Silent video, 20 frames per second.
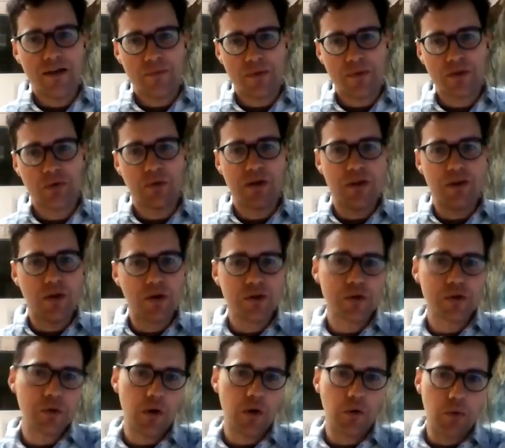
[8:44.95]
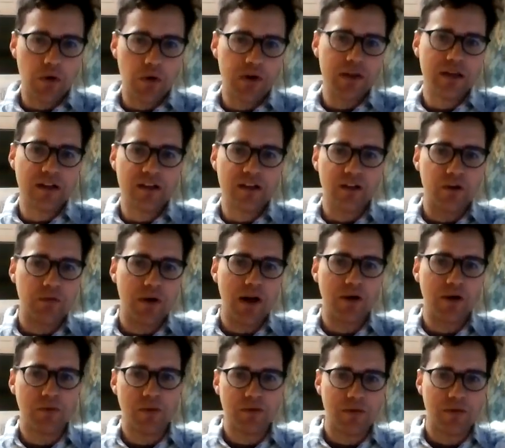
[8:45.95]
between those who are working in the
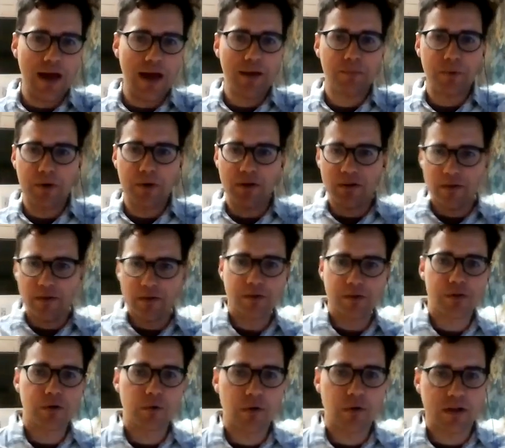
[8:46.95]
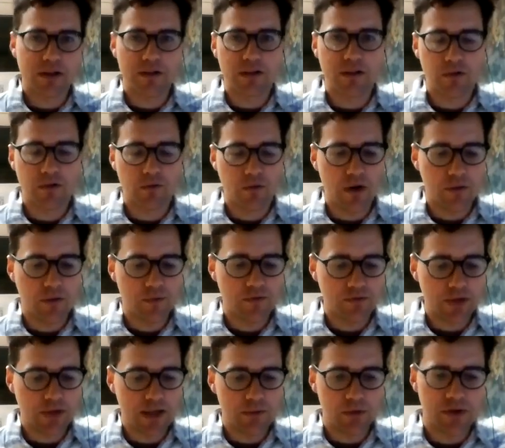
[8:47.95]
realm of capital and those who are working in the realm
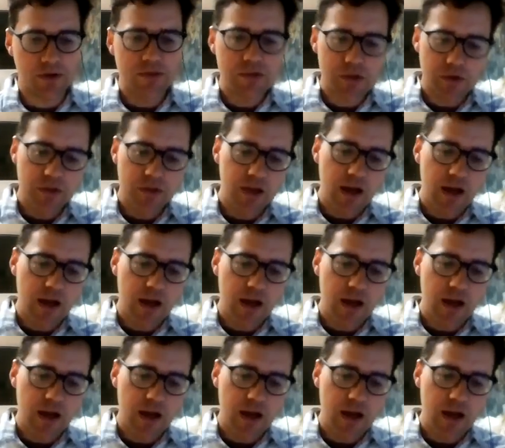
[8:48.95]
of labor. And so the